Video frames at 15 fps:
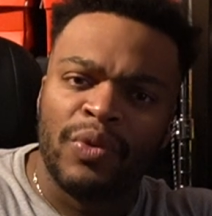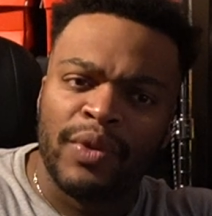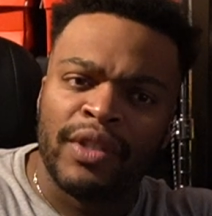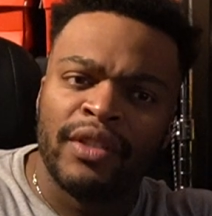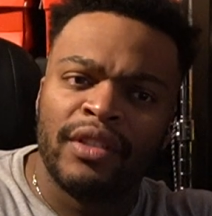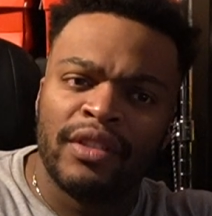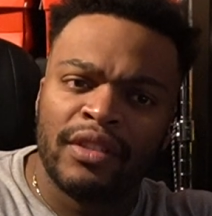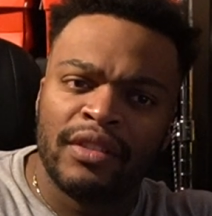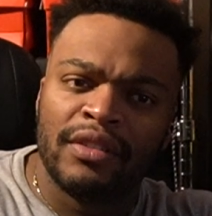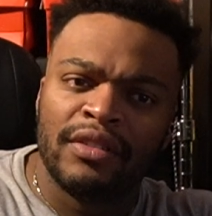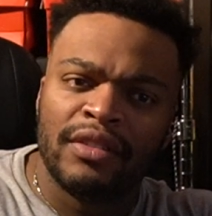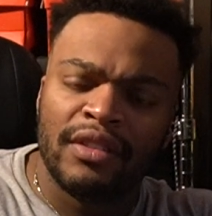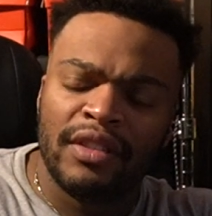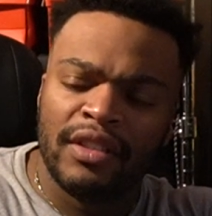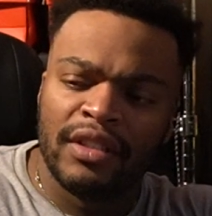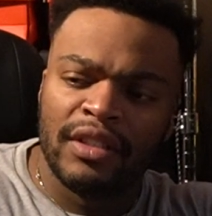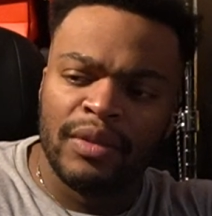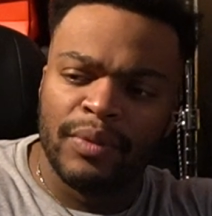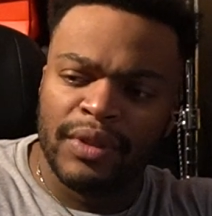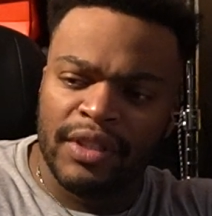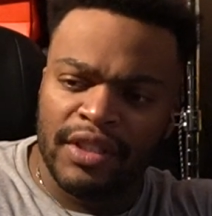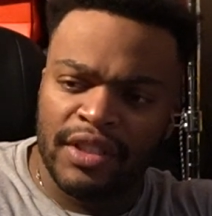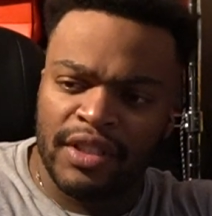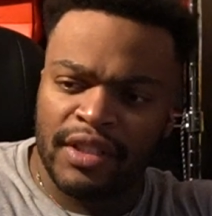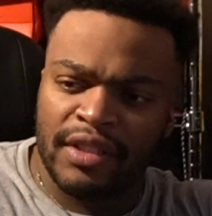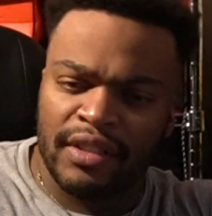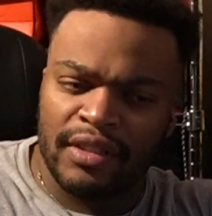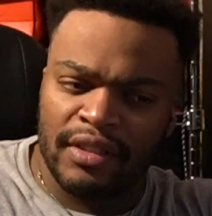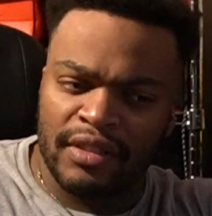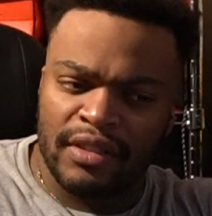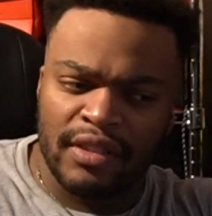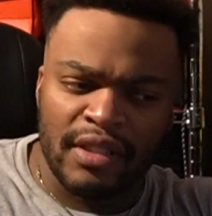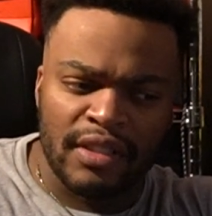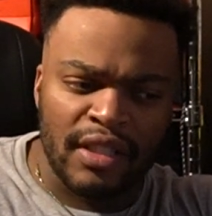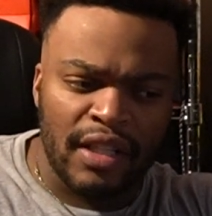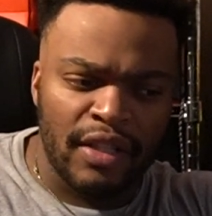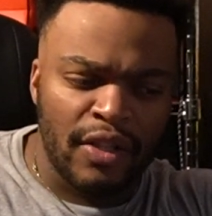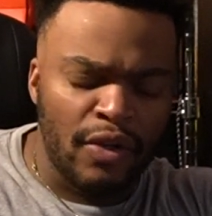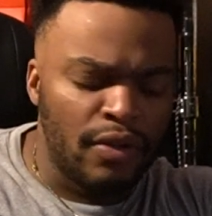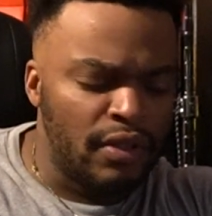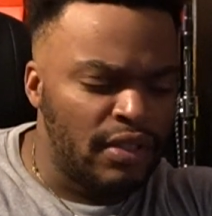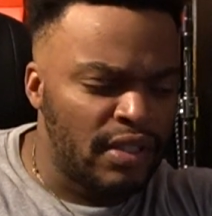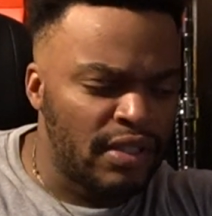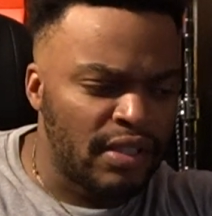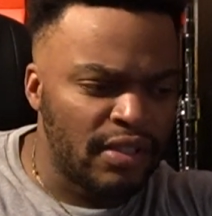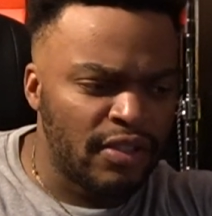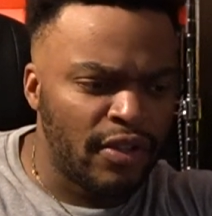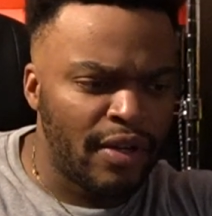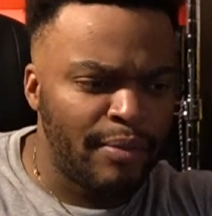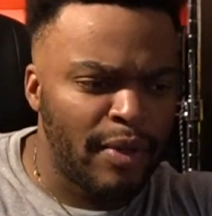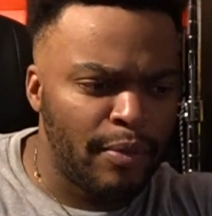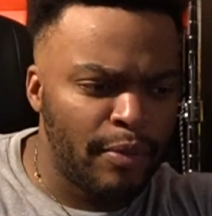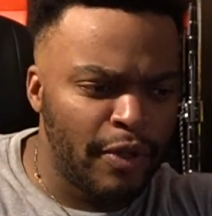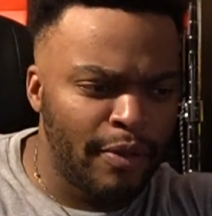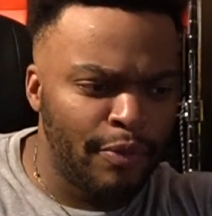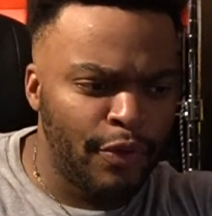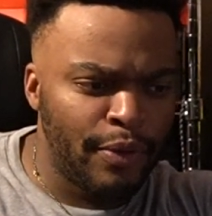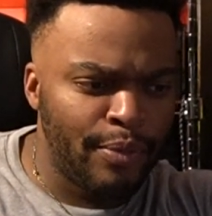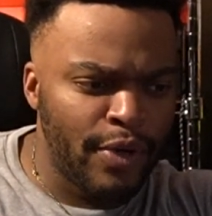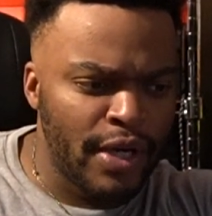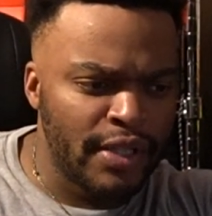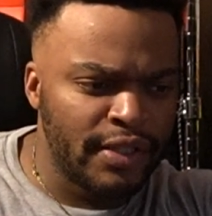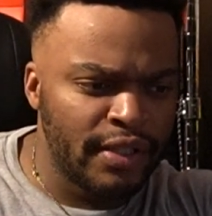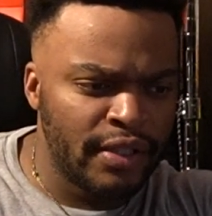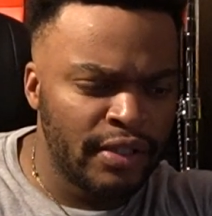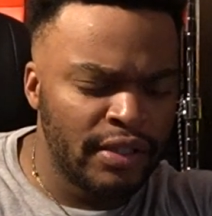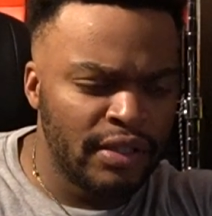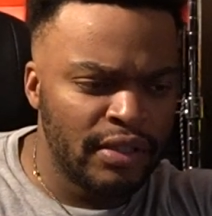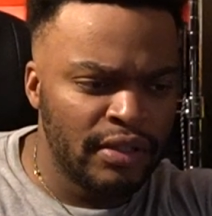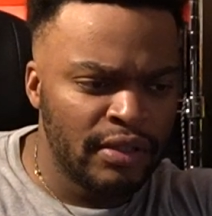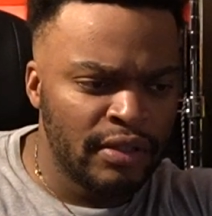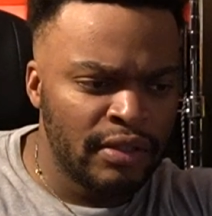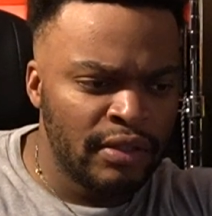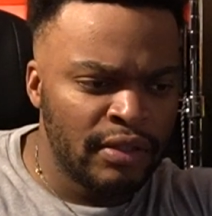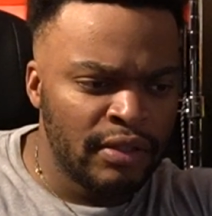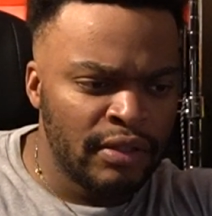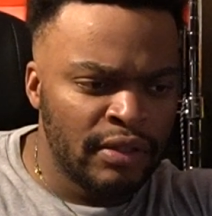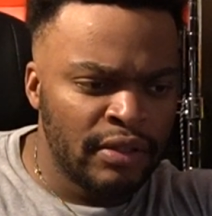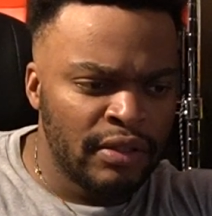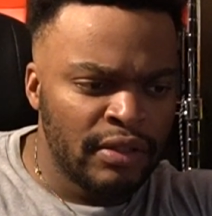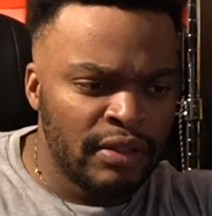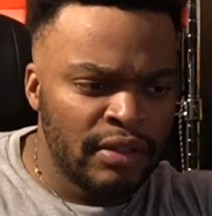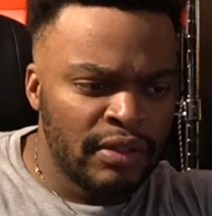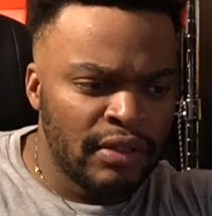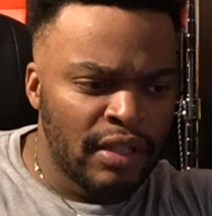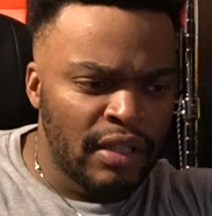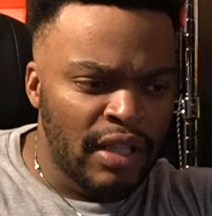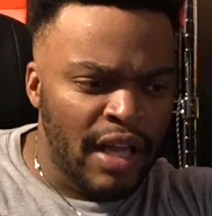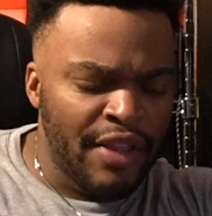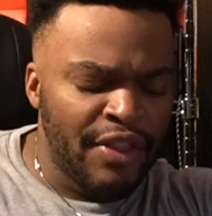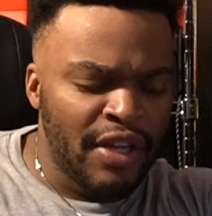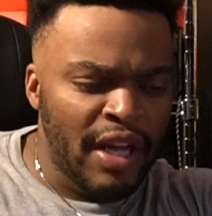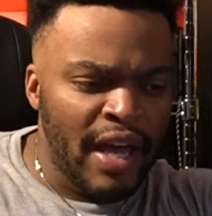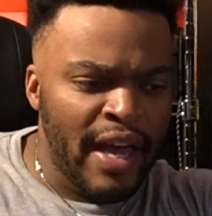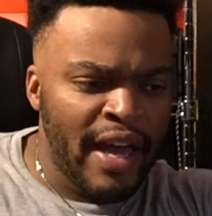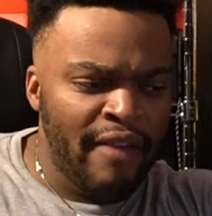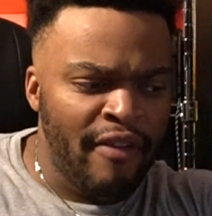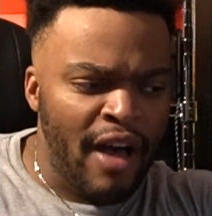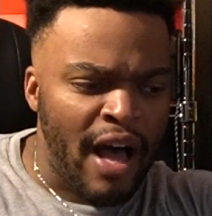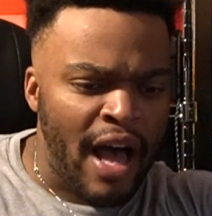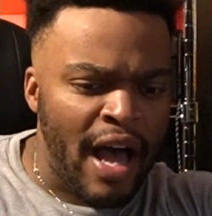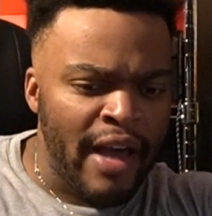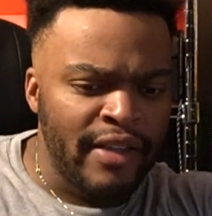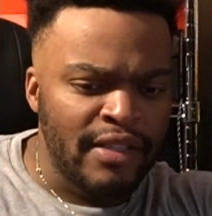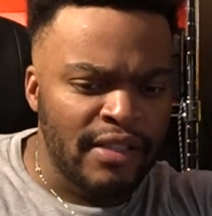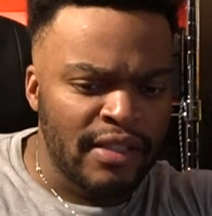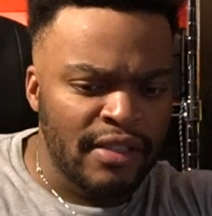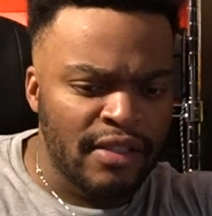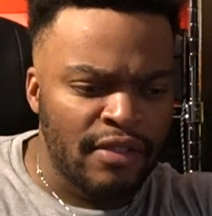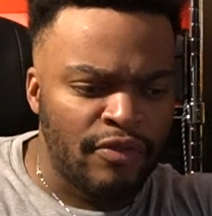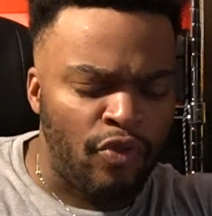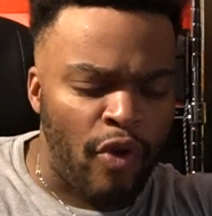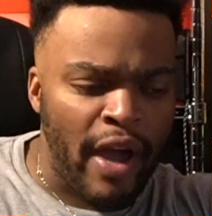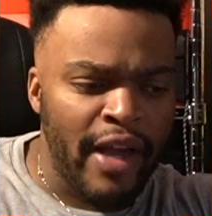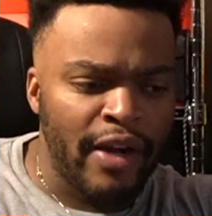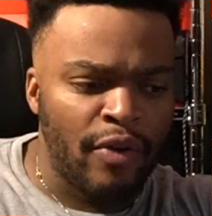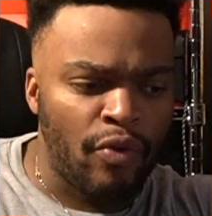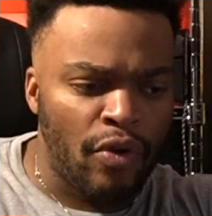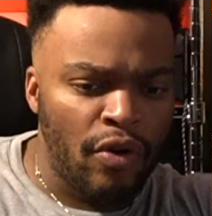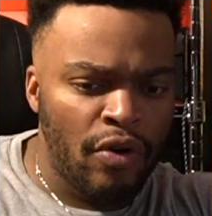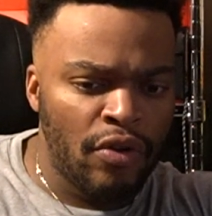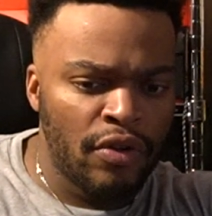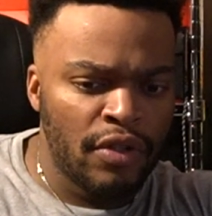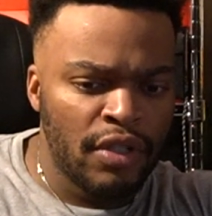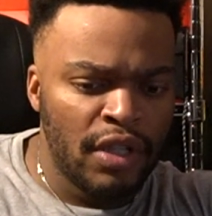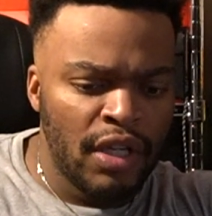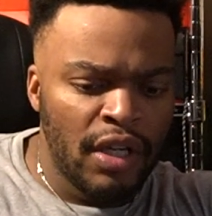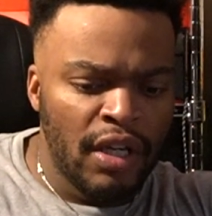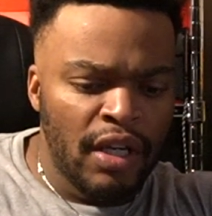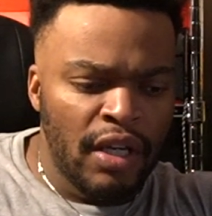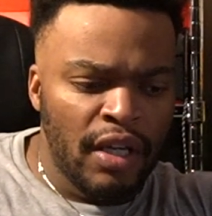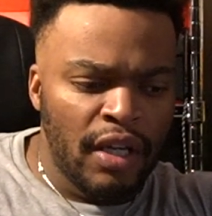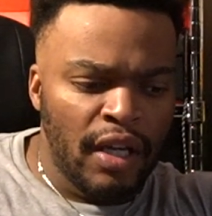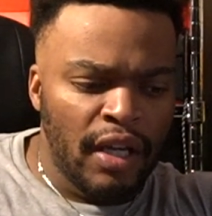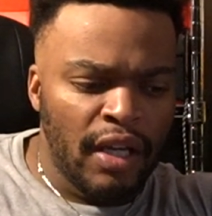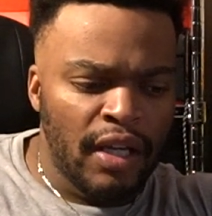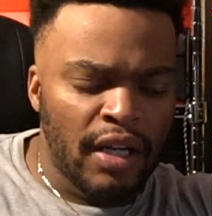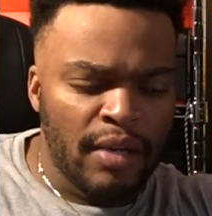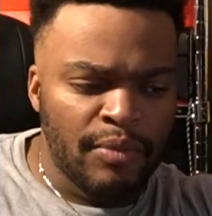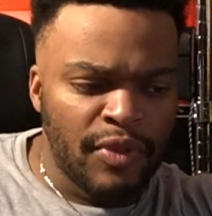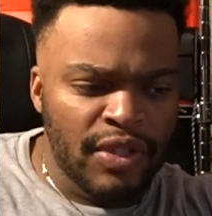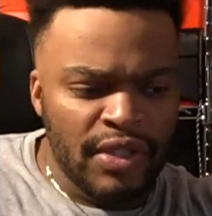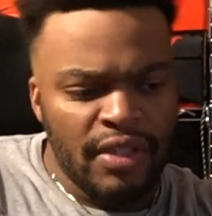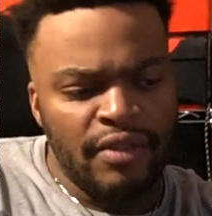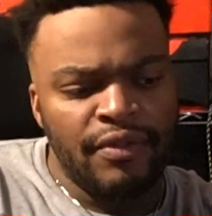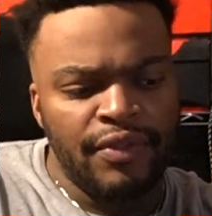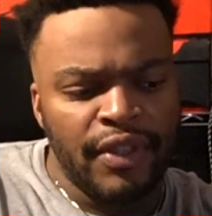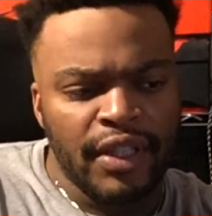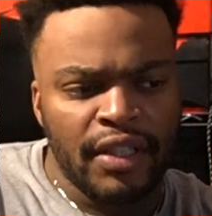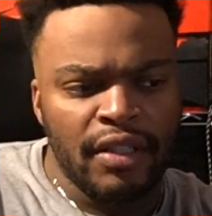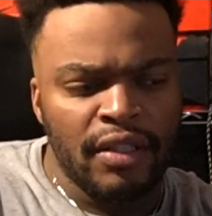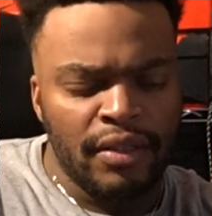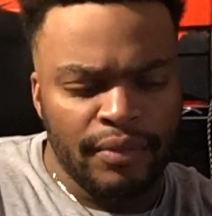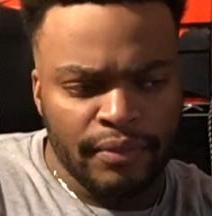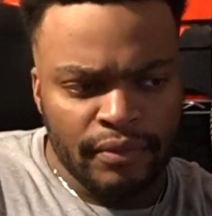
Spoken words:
with dealing with this shit since I started my med board process. I think I have a high sense of right and wrong, and I'm just conflicted.